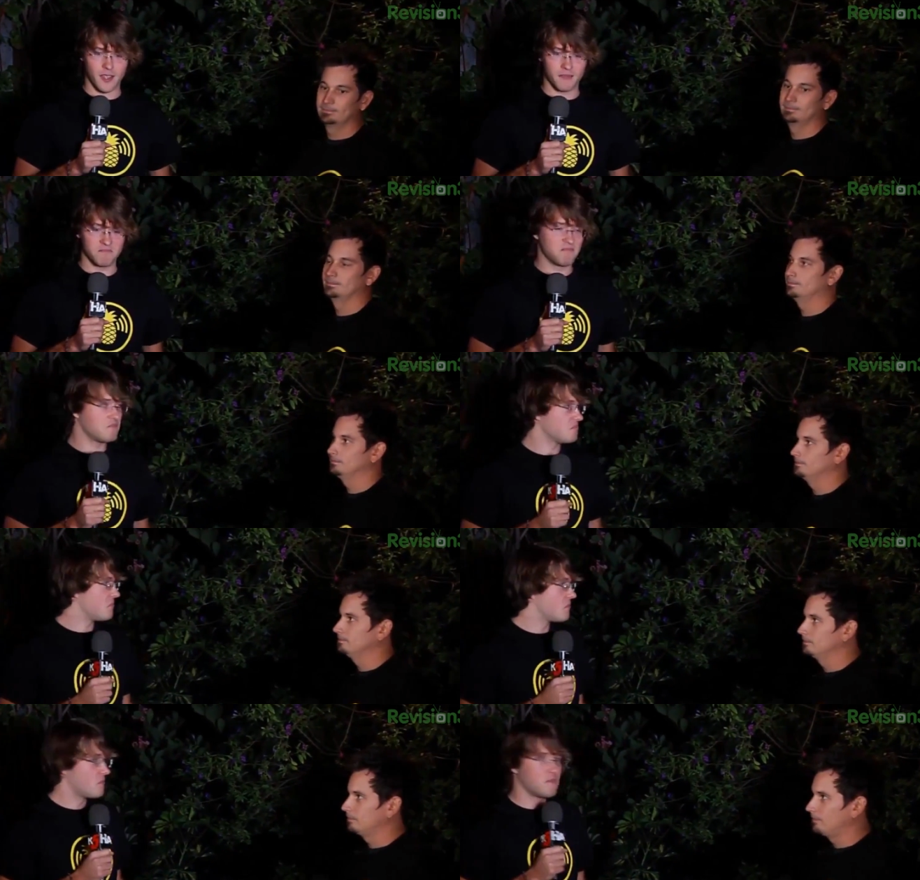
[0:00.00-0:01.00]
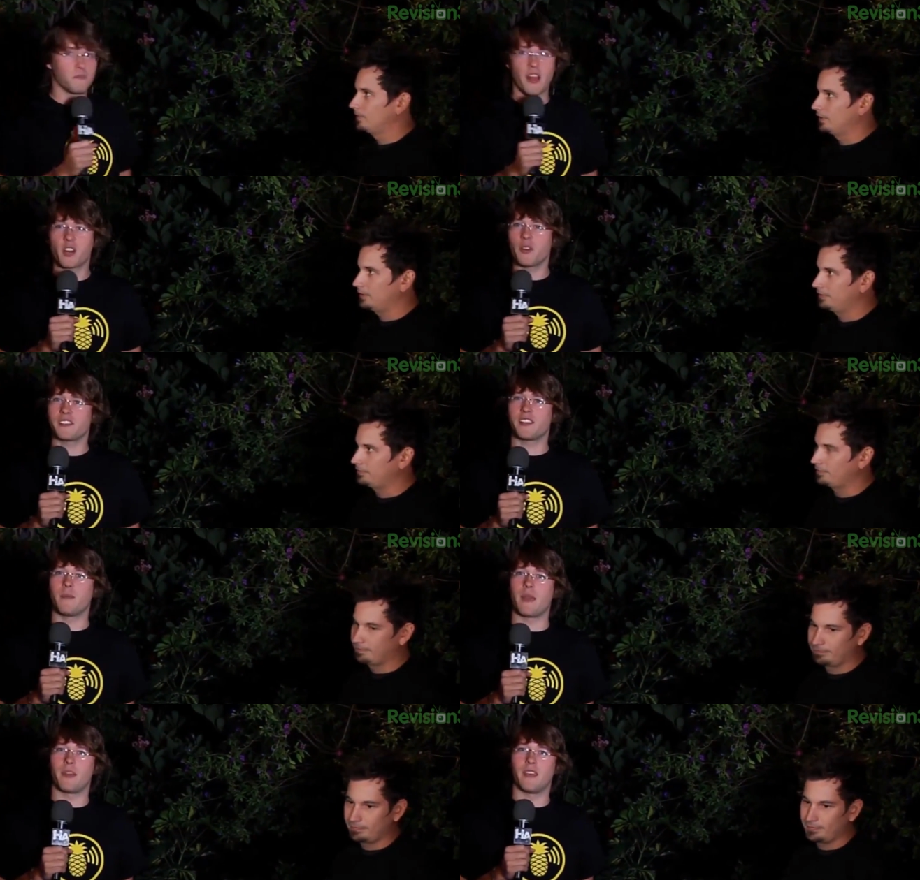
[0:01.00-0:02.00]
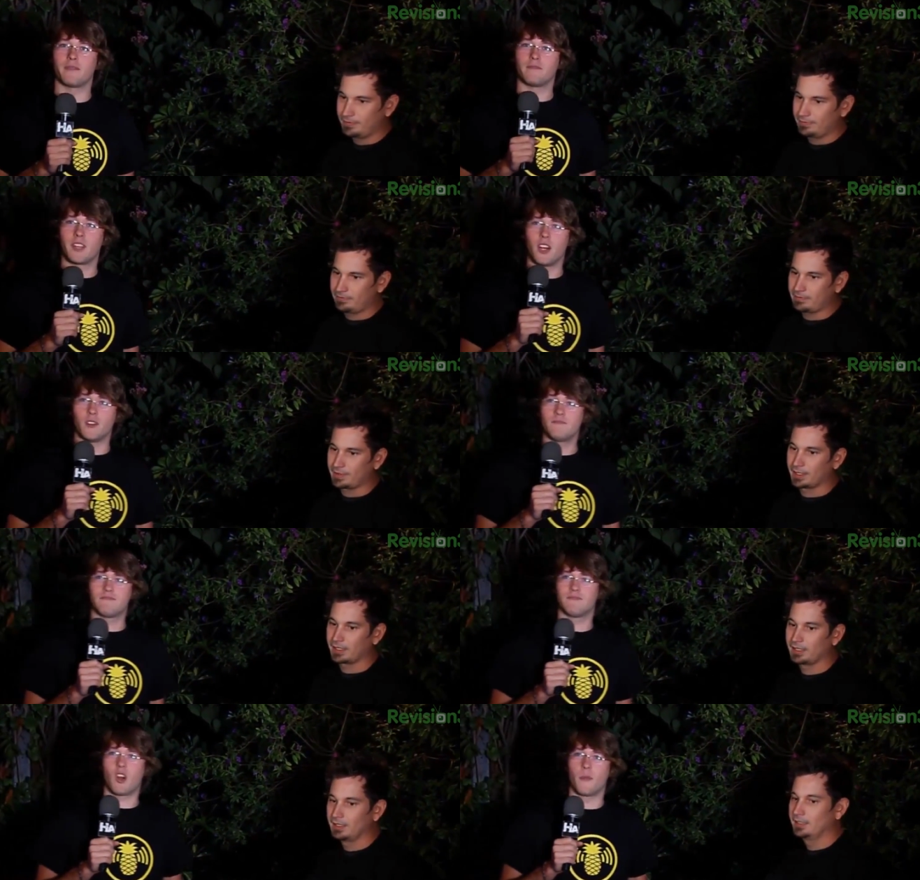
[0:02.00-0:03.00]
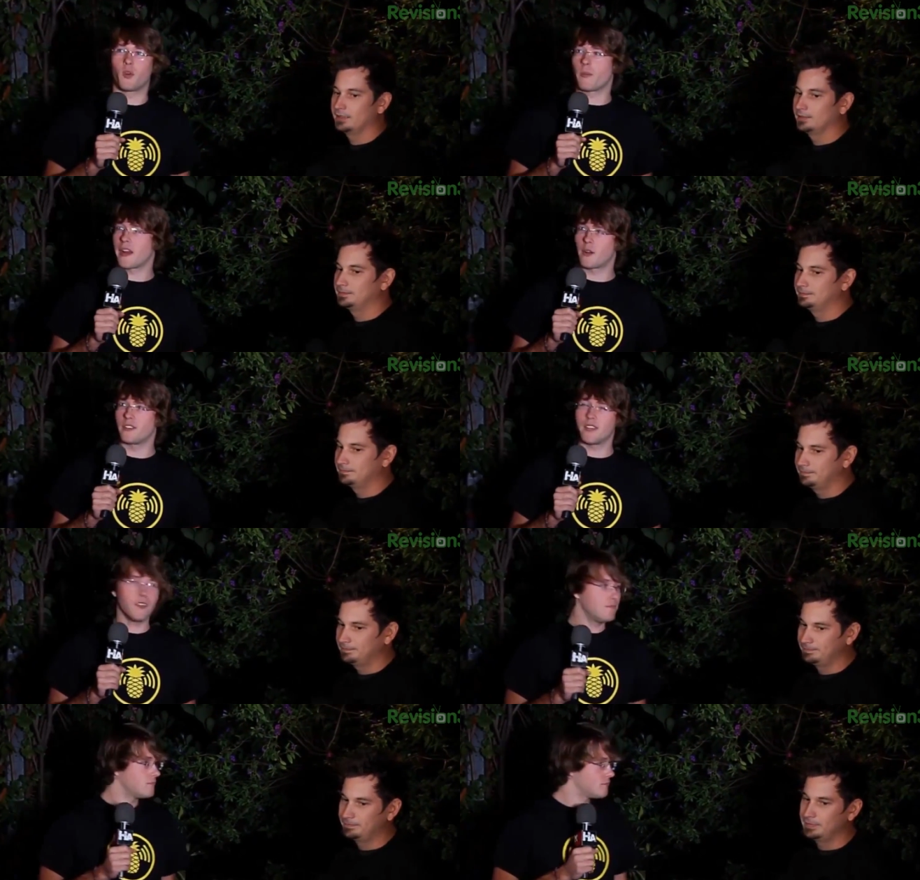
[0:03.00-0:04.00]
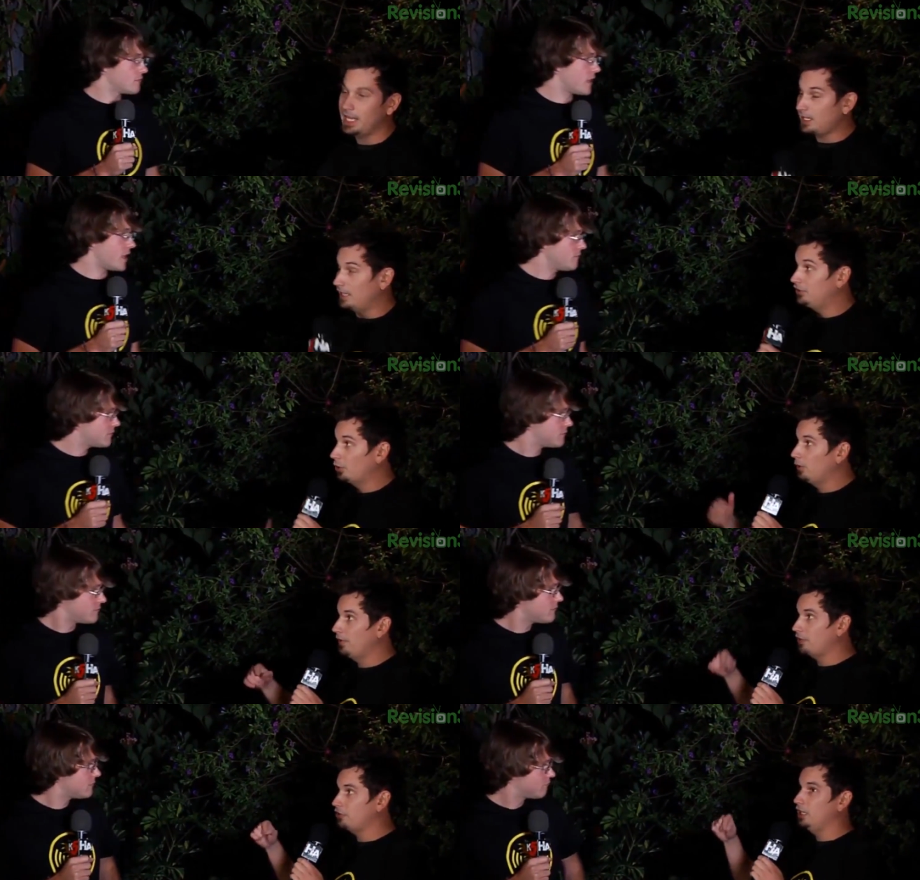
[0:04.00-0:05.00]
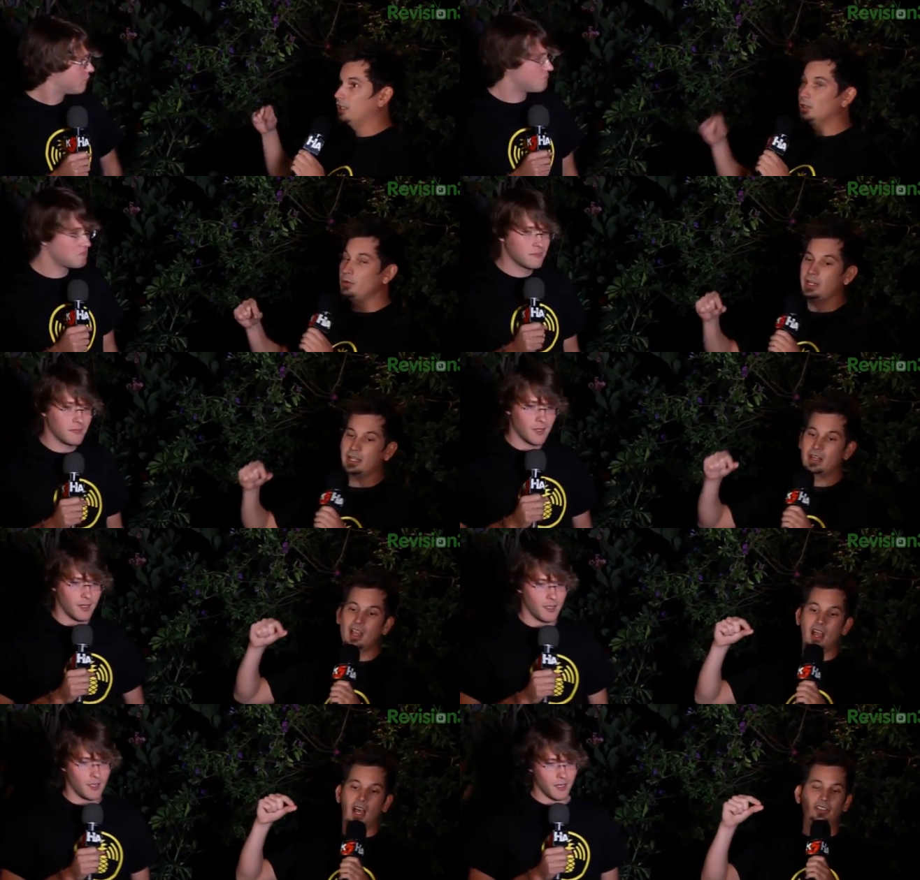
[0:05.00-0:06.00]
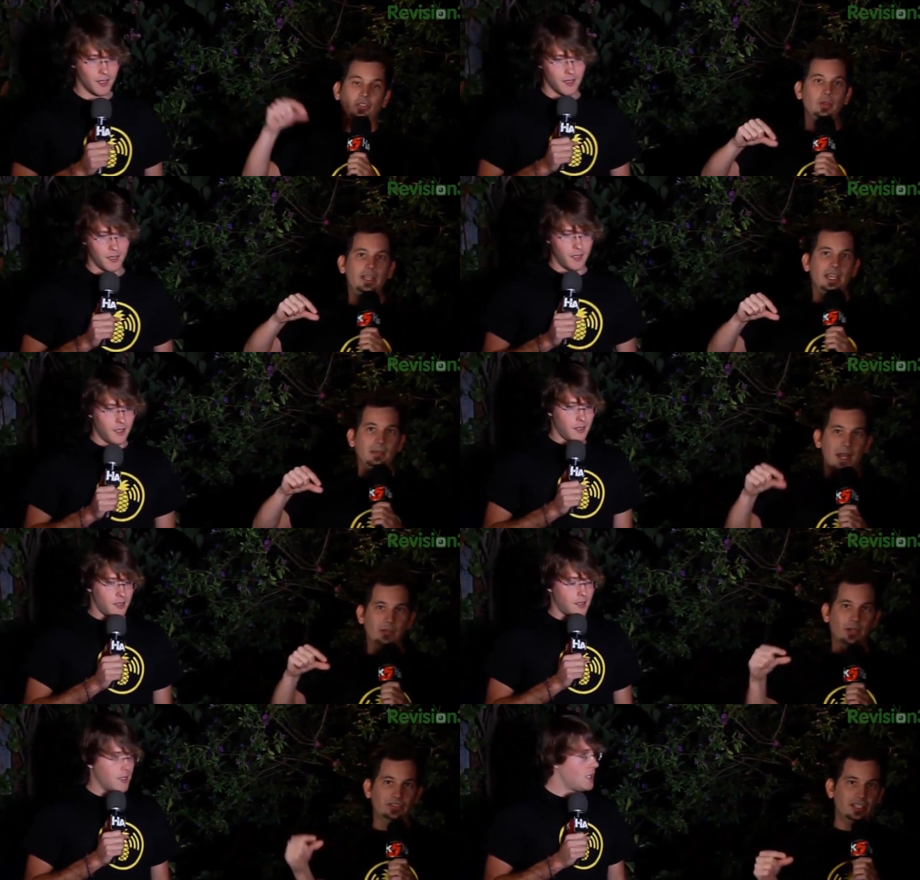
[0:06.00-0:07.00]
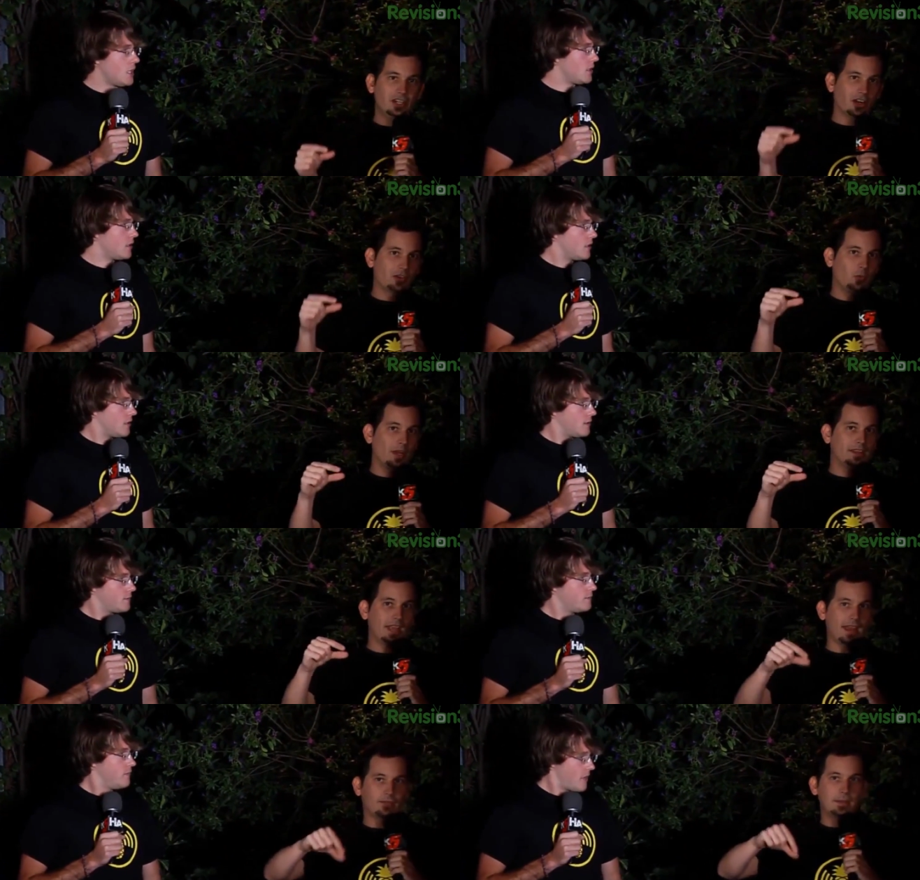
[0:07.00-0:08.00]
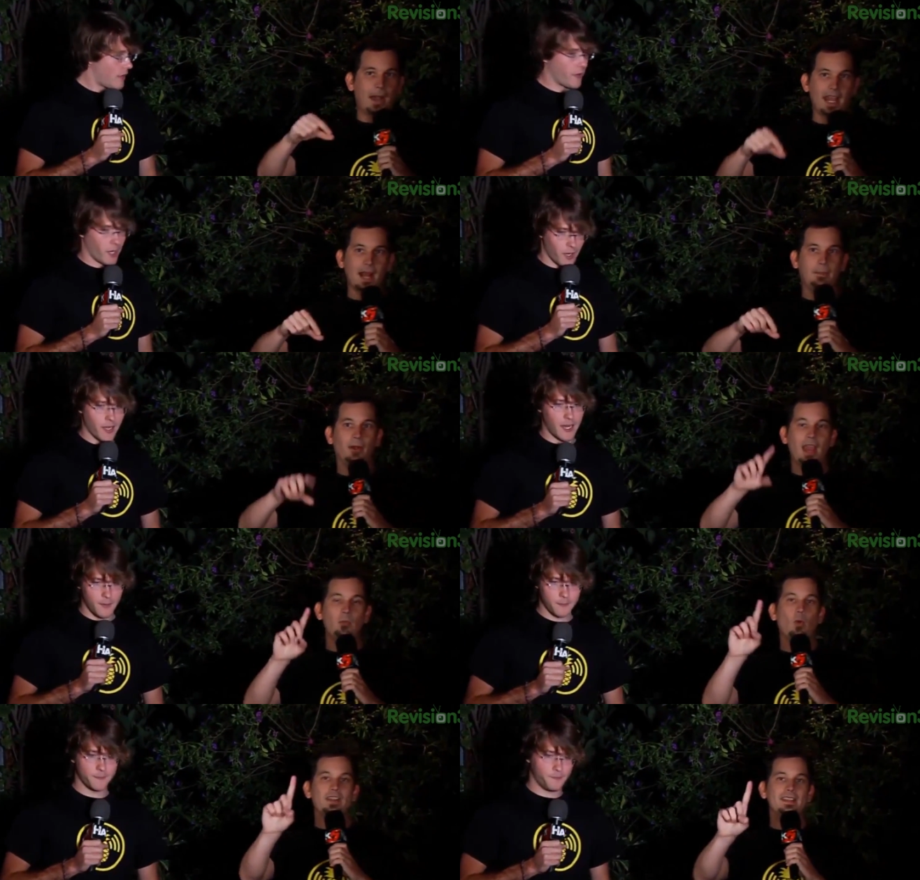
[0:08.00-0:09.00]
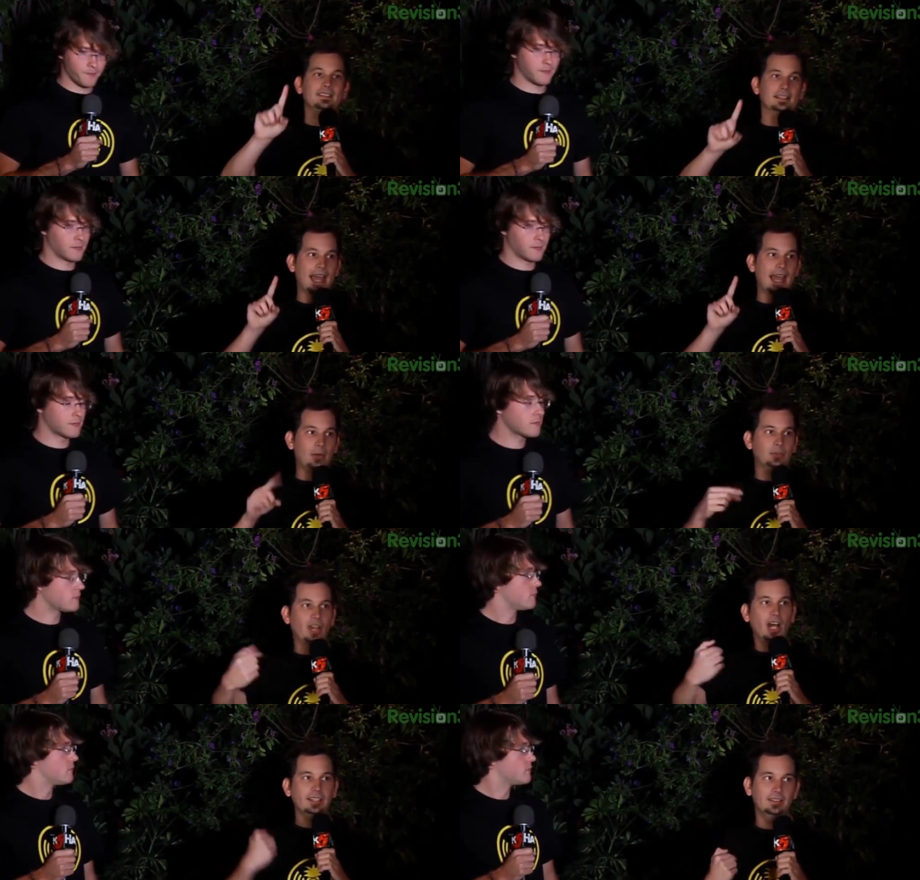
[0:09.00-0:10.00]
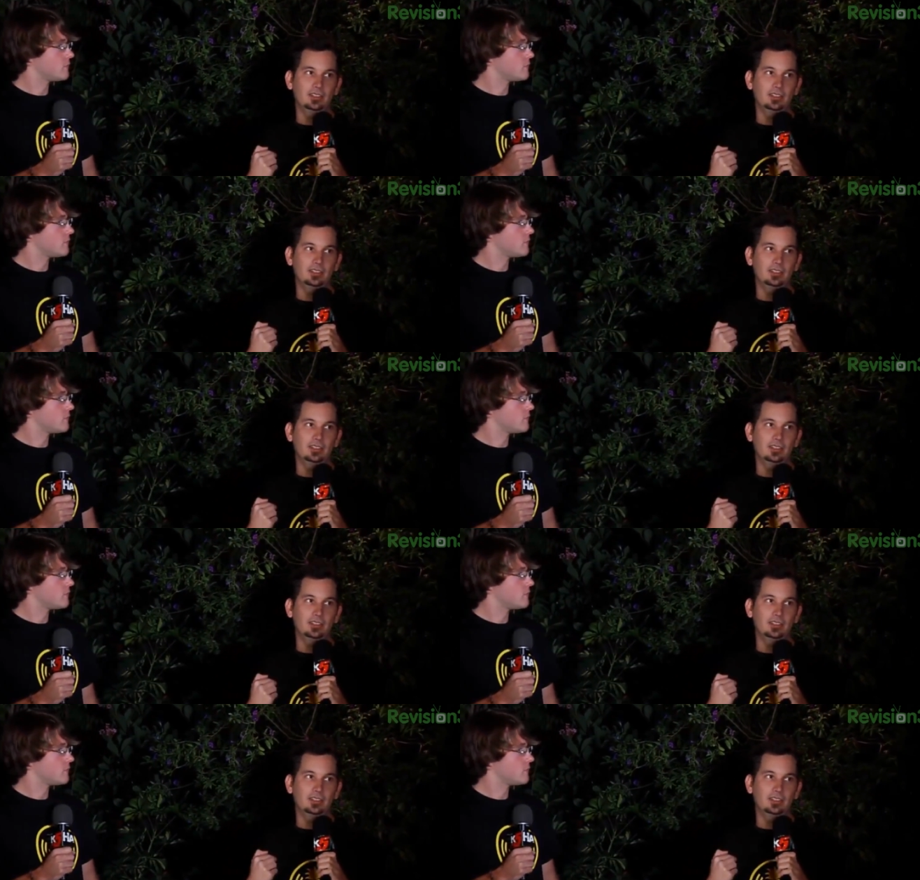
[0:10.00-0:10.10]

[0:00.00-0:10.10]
Speaker 1: Uh, microSD, maybe even. You know, onboard microSD.
Speaker 2: Yeah, and so we've actually included a two gig micro SD card with every, every pineapple, unit, and what this allows us